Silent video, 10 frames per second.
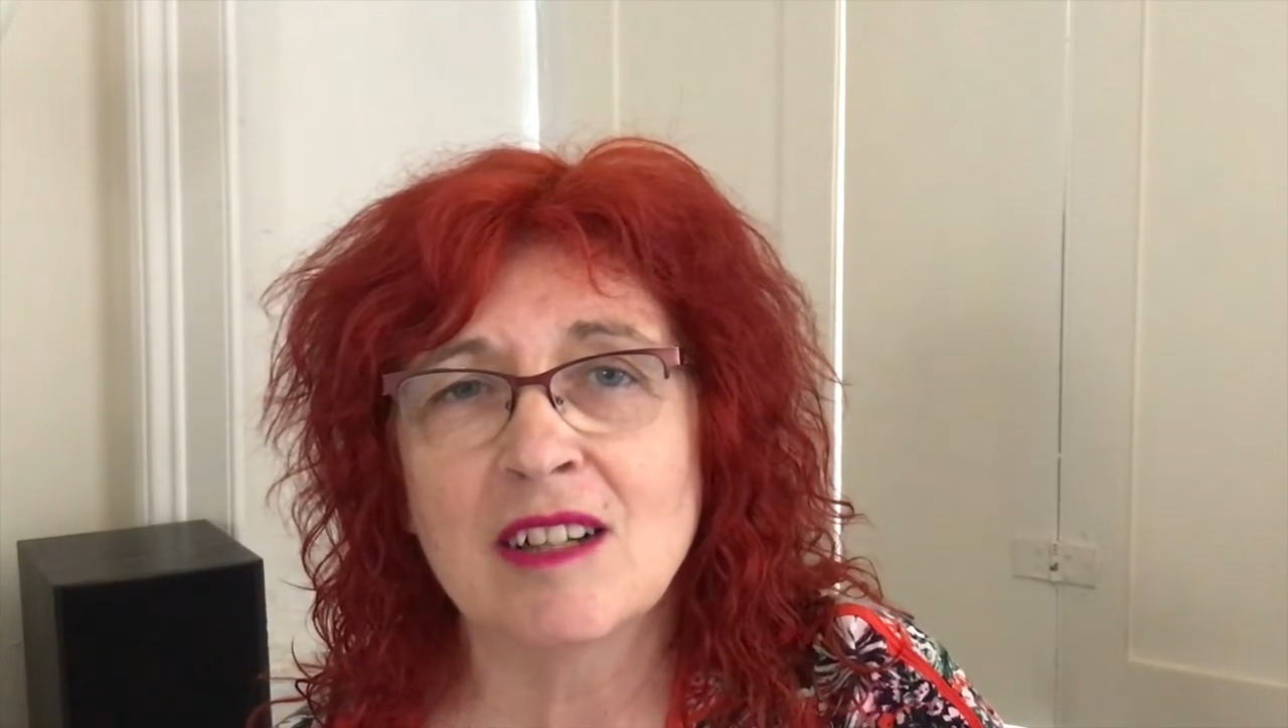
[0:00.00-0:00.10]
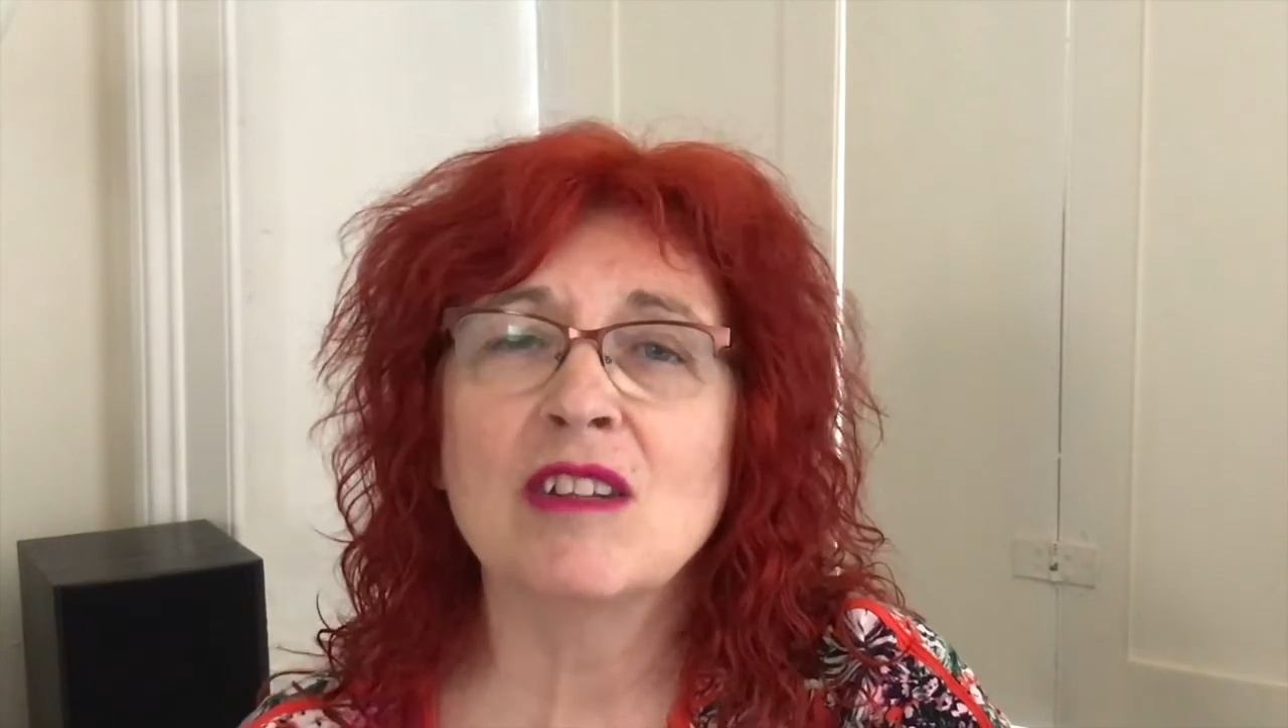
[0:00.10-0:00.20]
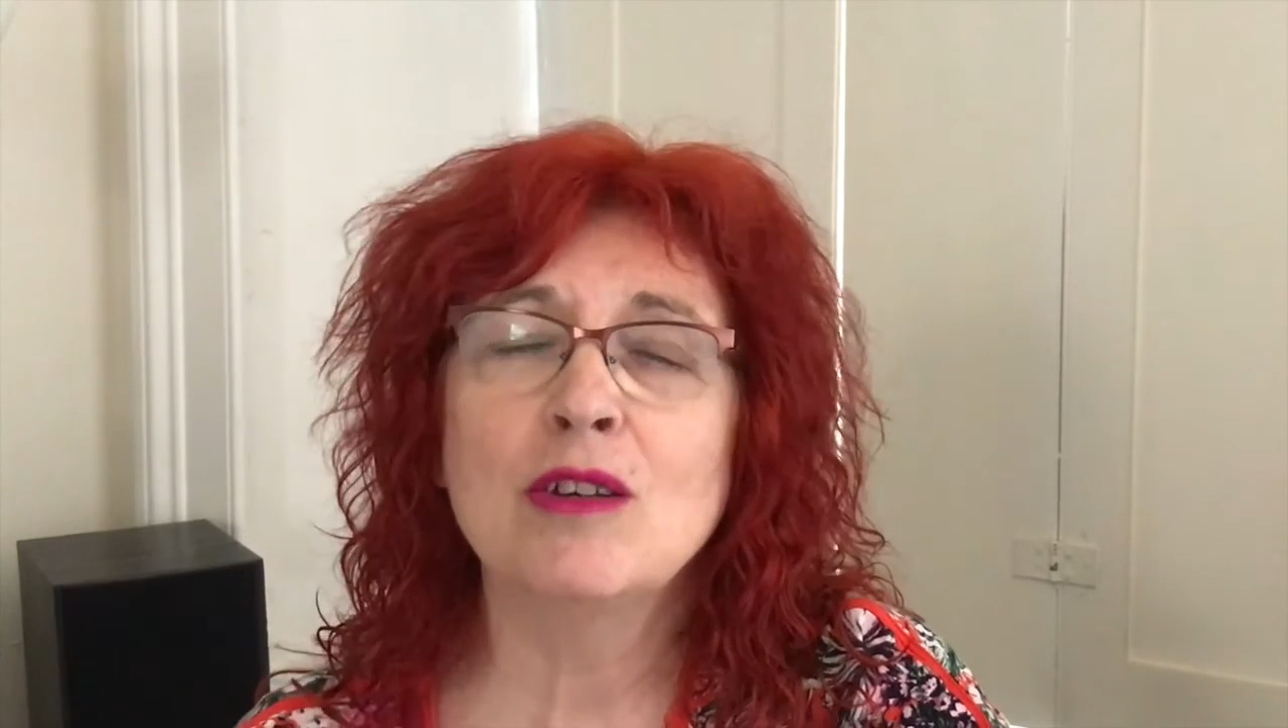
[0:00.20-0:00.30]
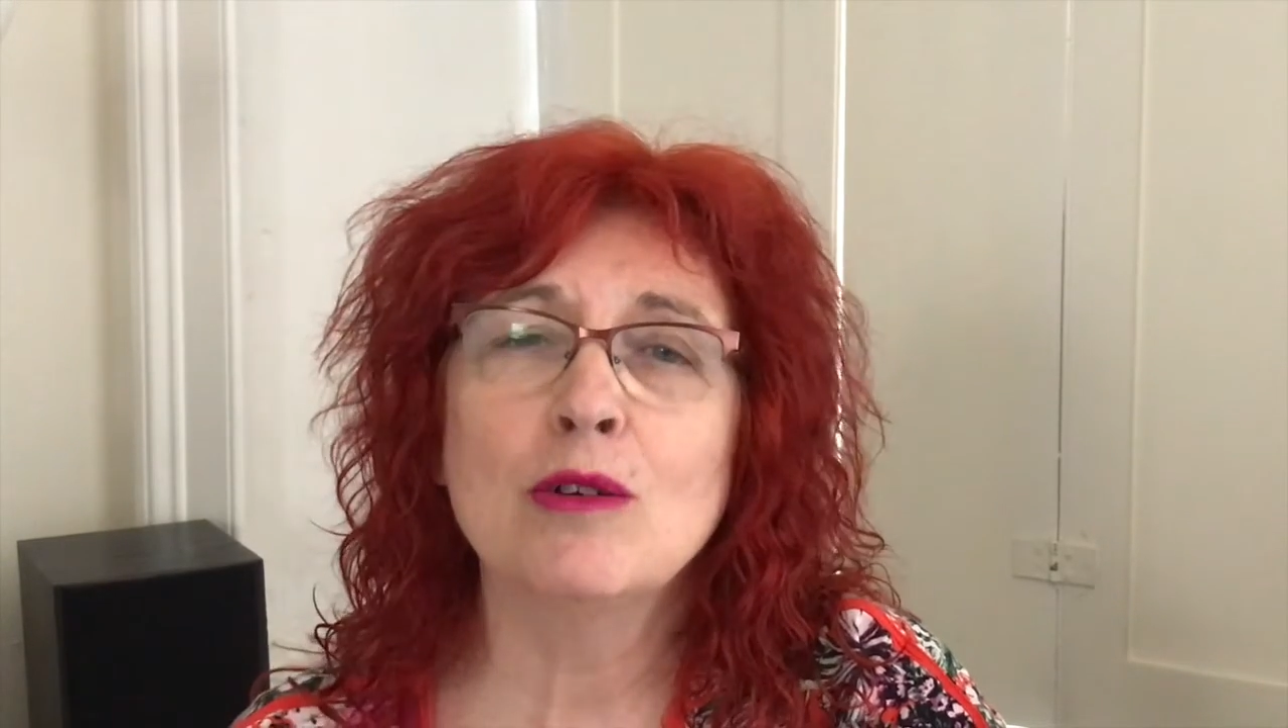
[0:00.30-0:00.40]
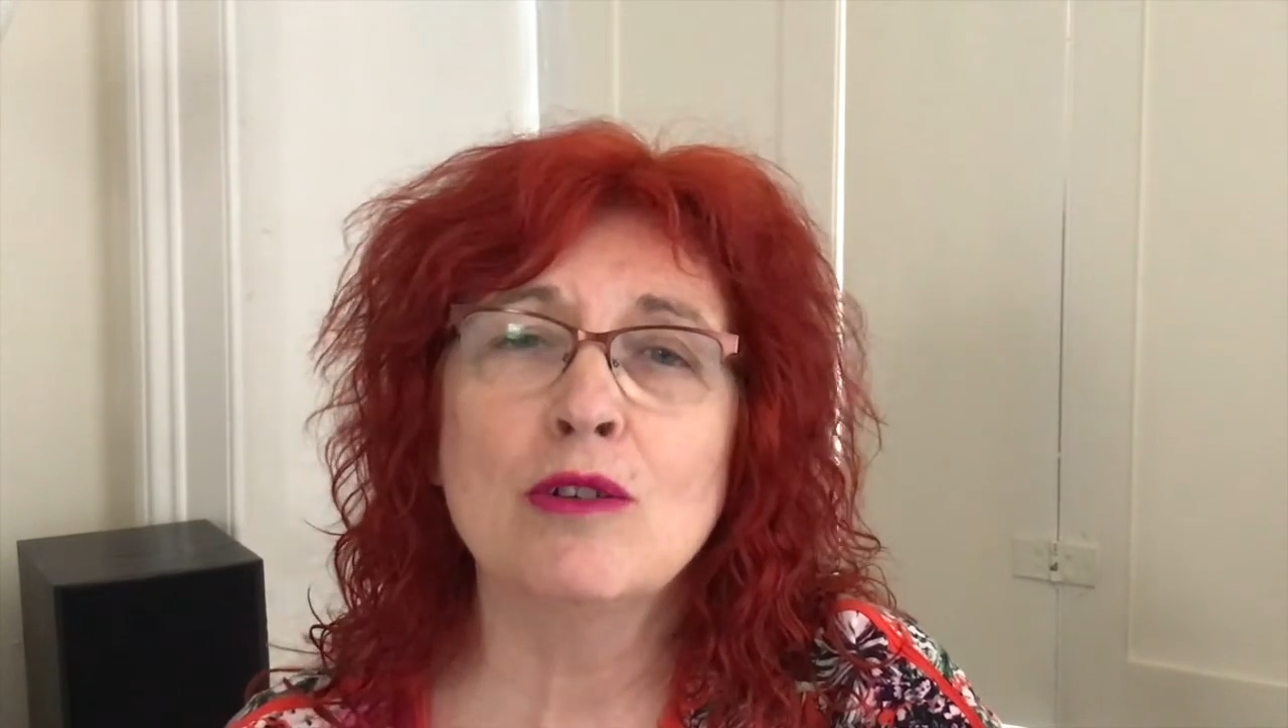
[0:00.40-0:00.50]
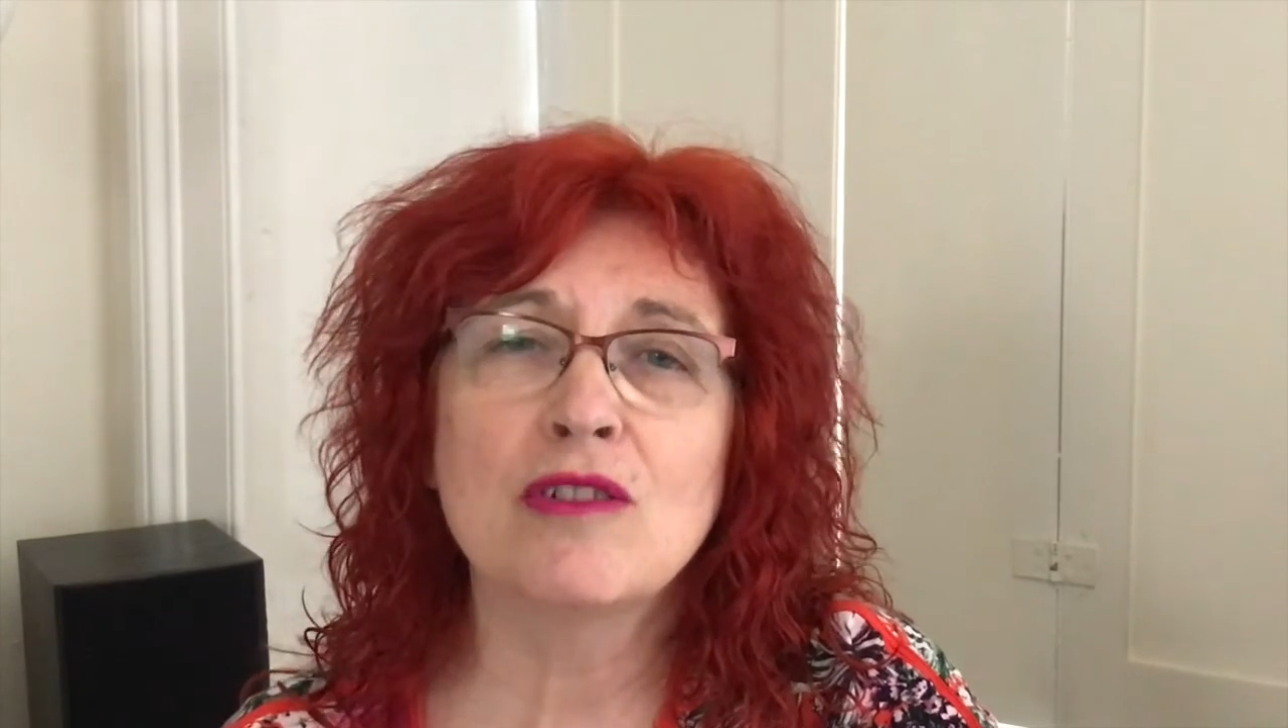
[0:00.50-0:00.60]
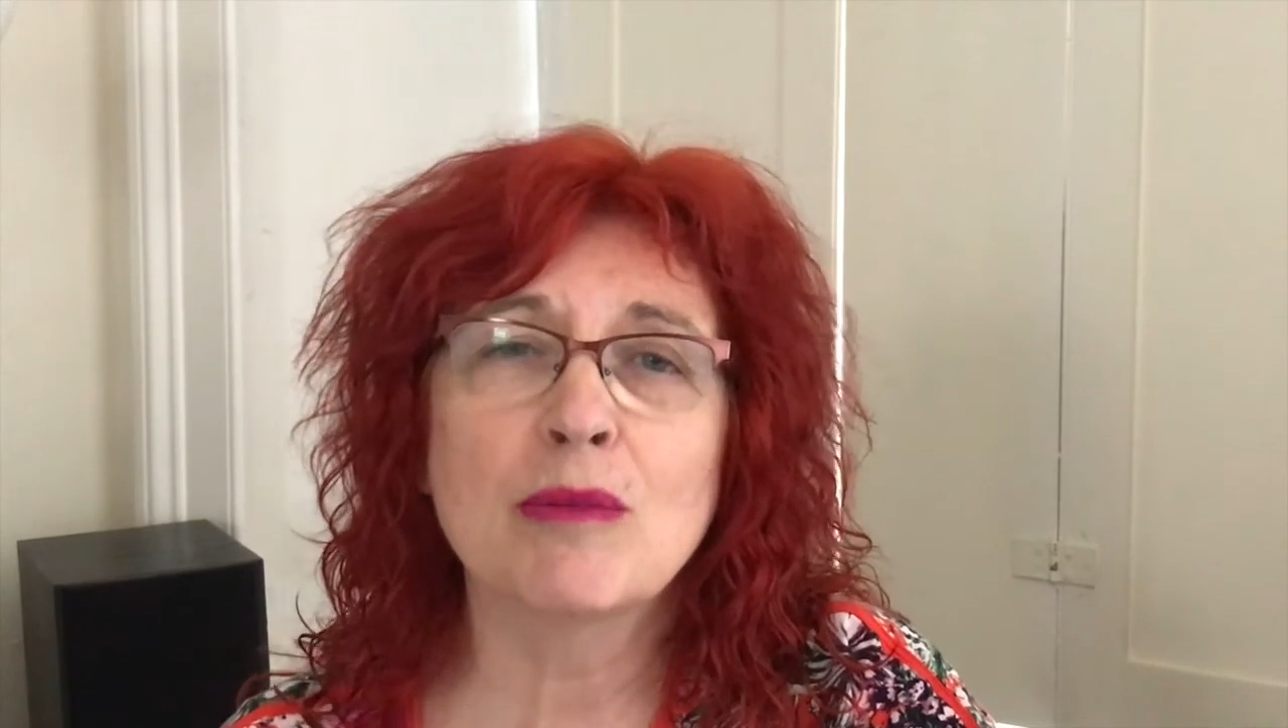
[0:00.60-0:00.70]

huge